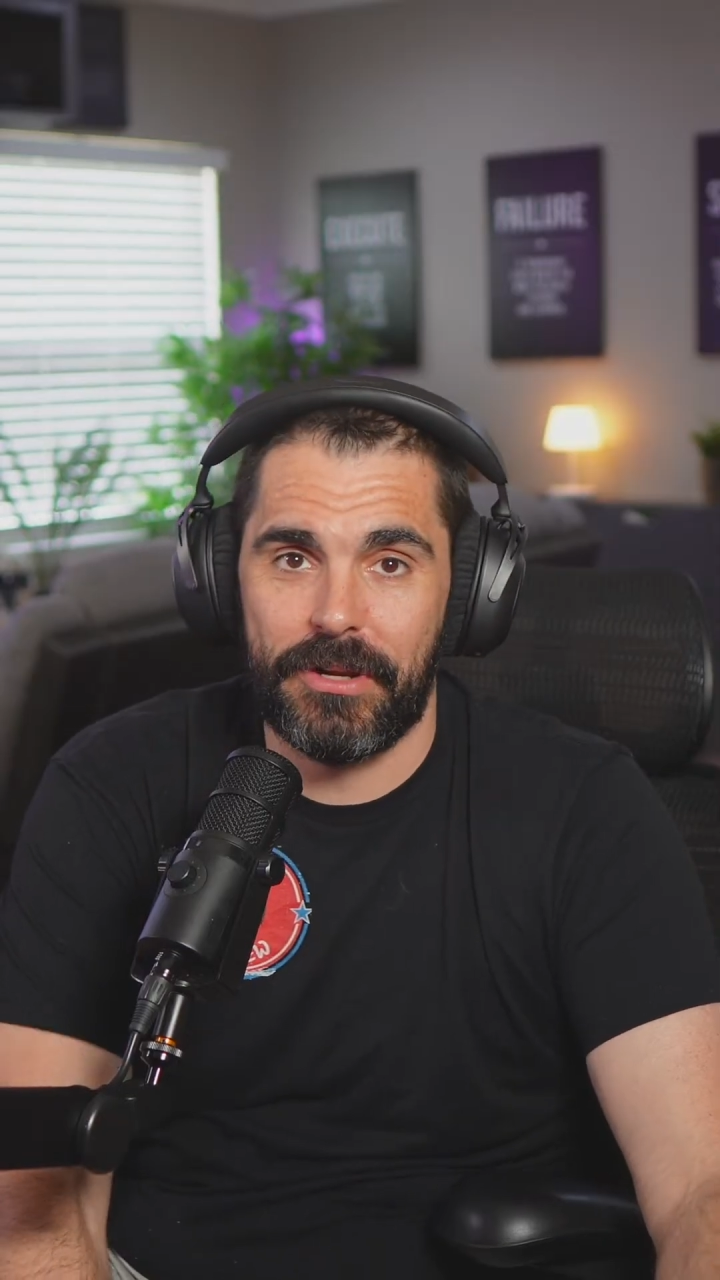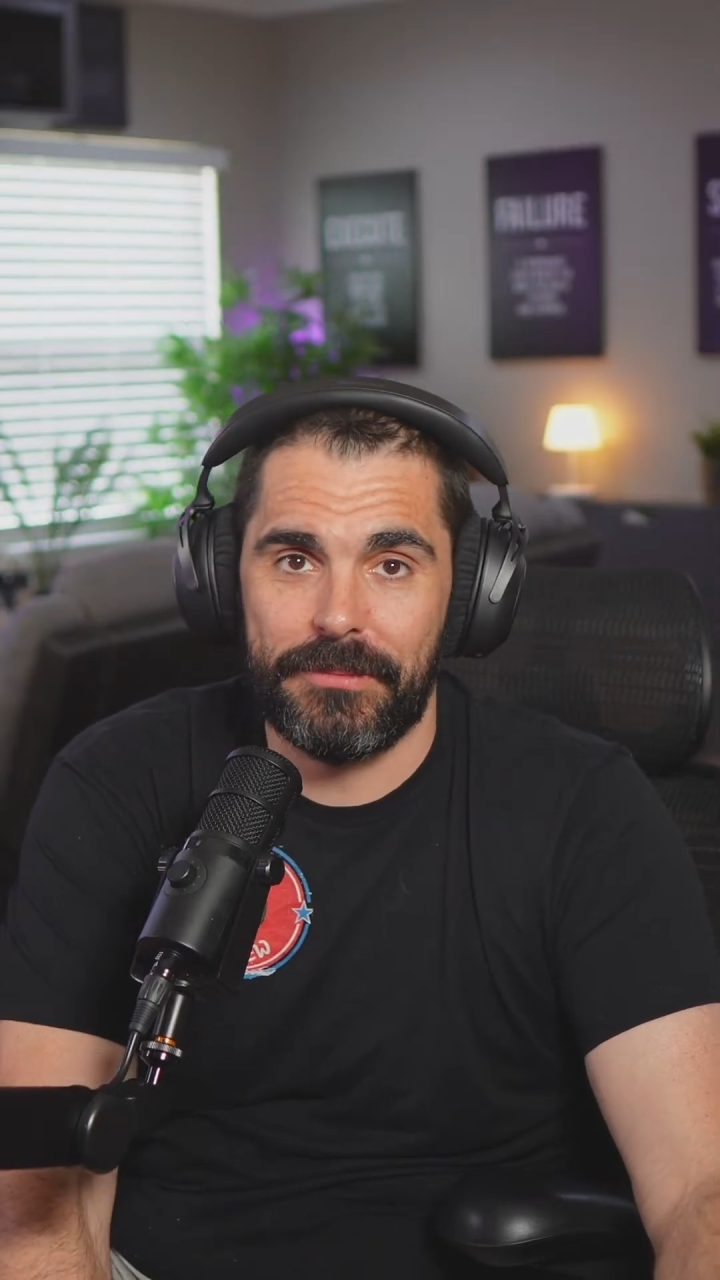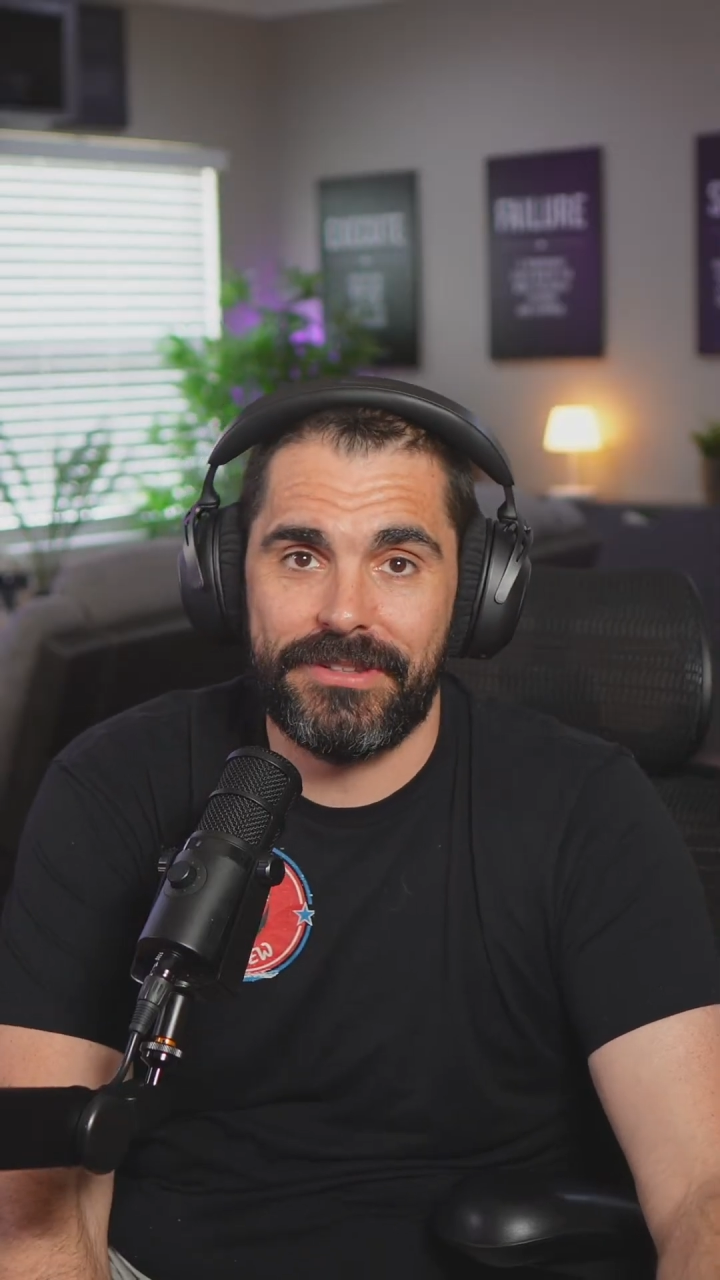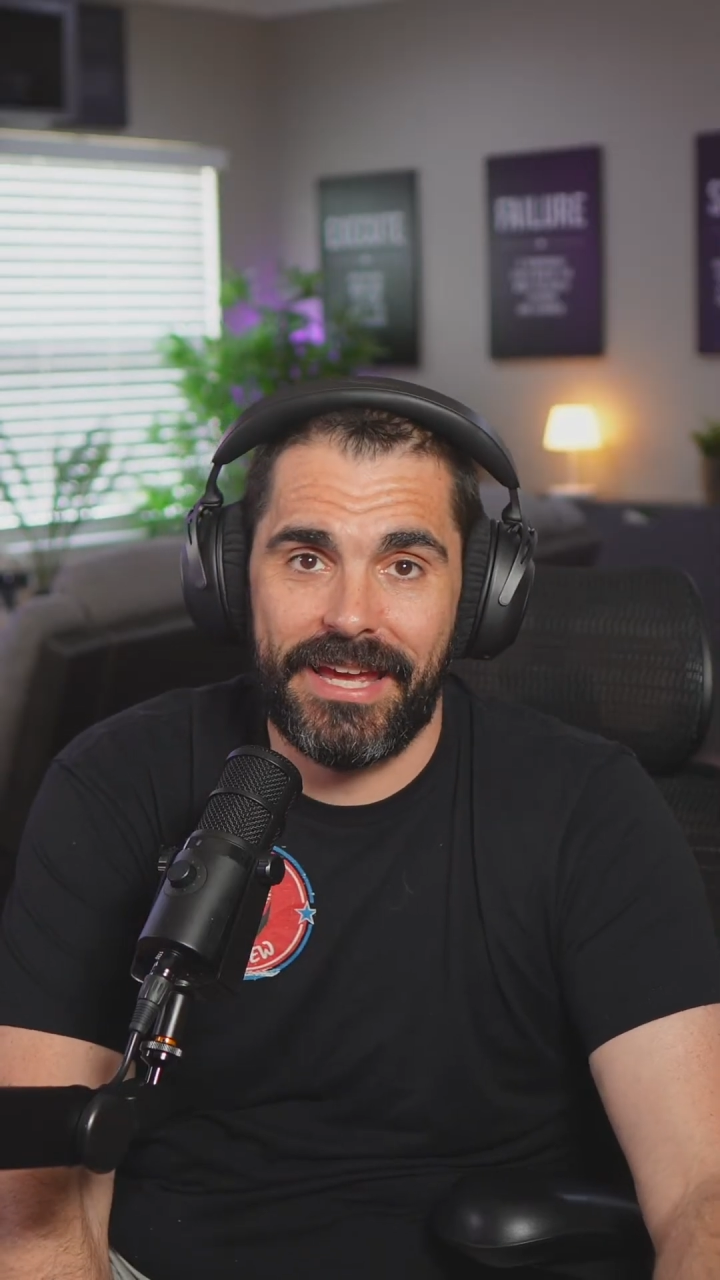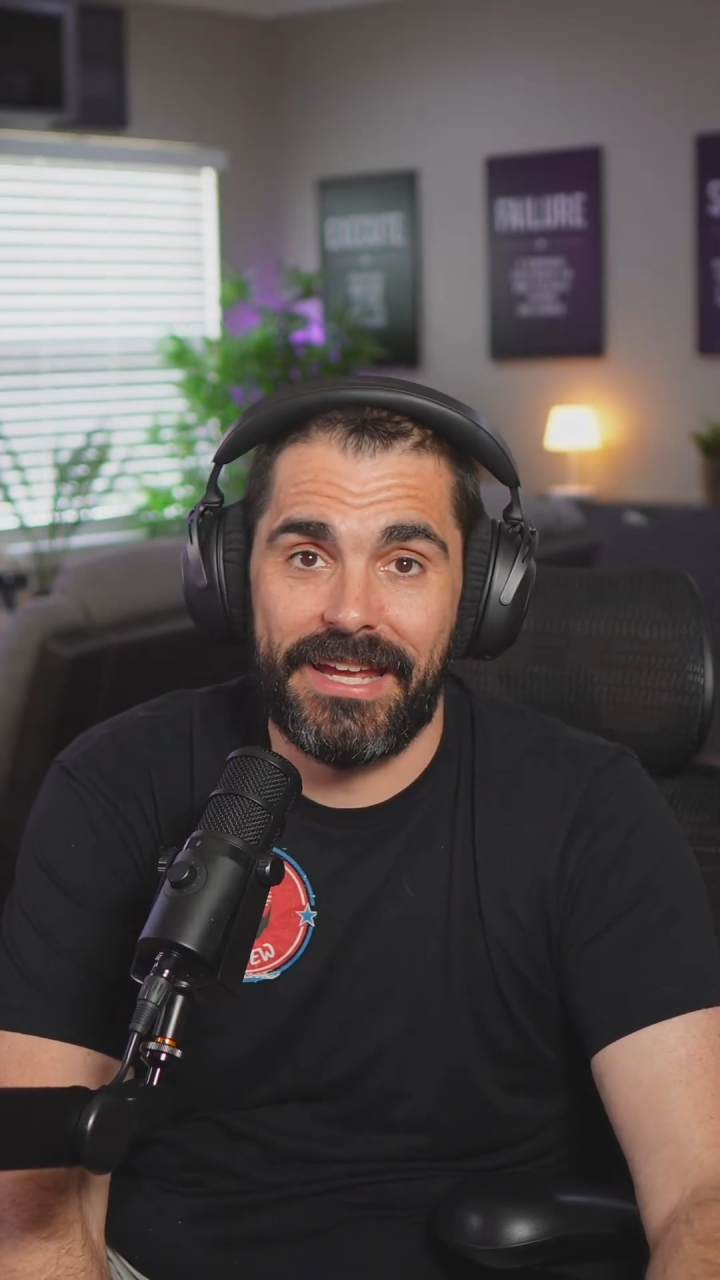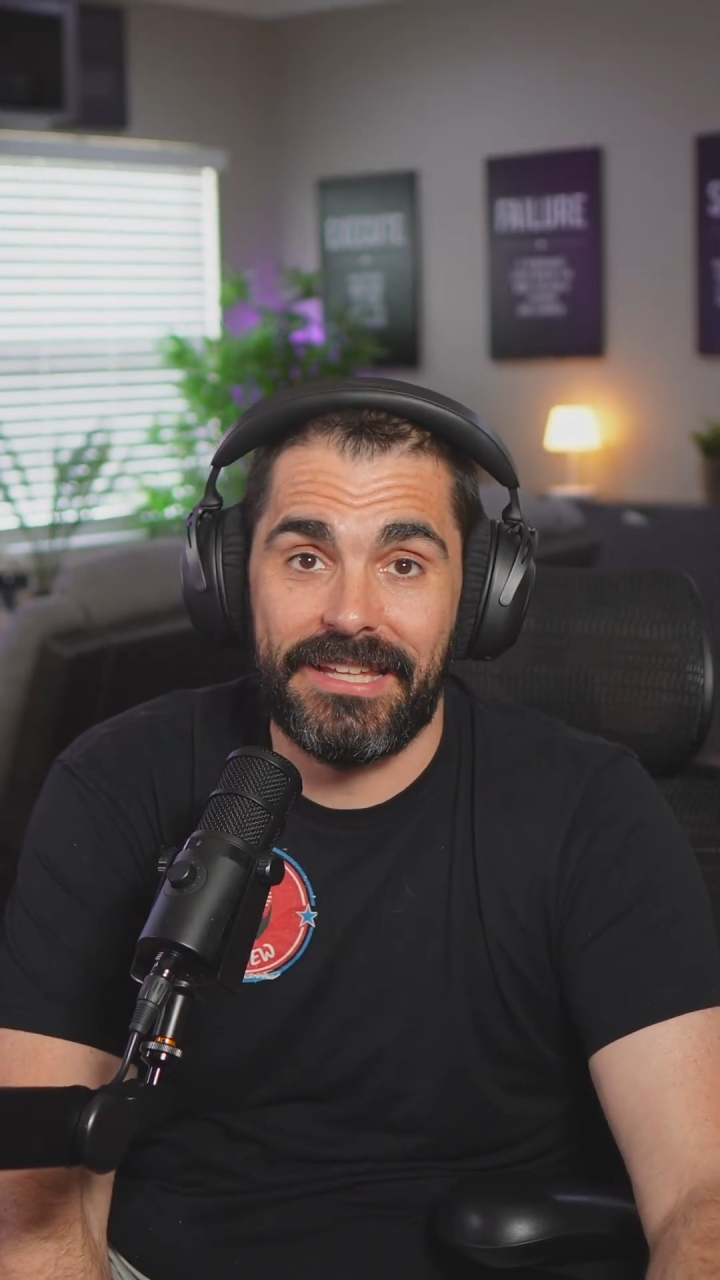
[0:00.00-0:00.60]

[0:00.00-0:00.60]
what I'm saying.